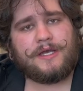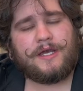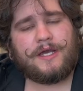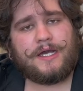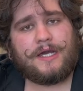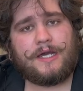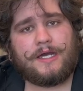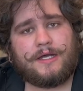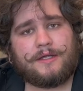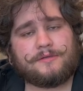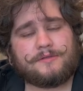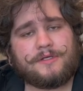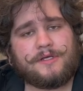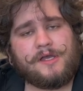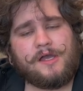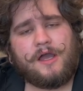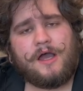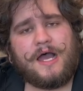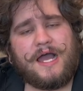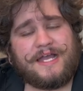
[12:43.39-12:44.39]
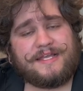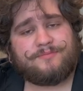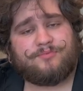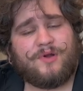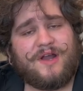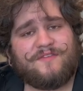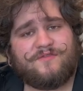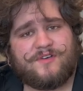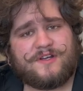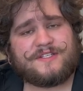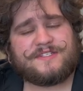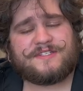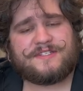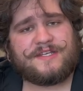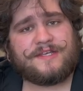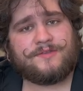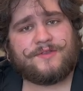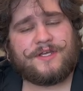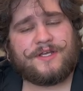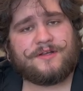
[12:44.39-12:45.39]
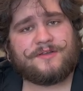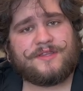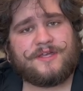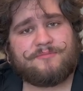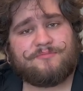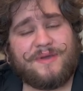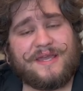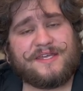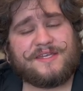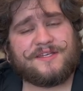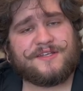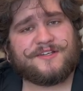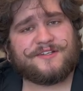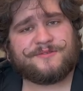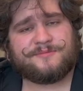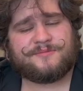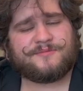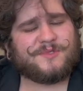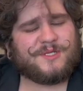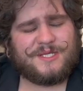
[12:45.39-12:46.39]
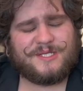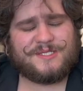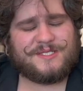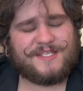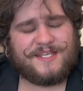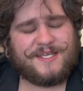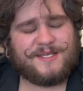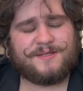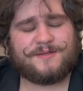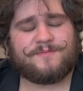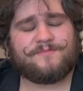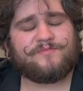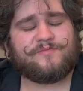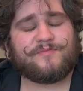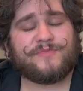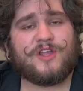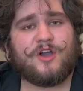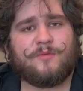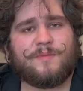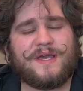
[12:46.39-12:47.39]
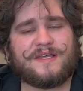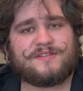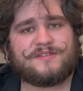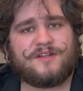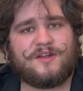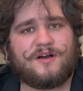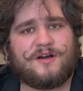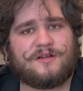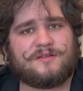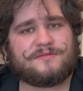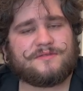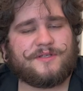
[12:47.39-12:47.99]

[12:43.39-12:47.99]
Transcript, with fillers: Uh, I preferenced in there that baking them, it's like no mess at all.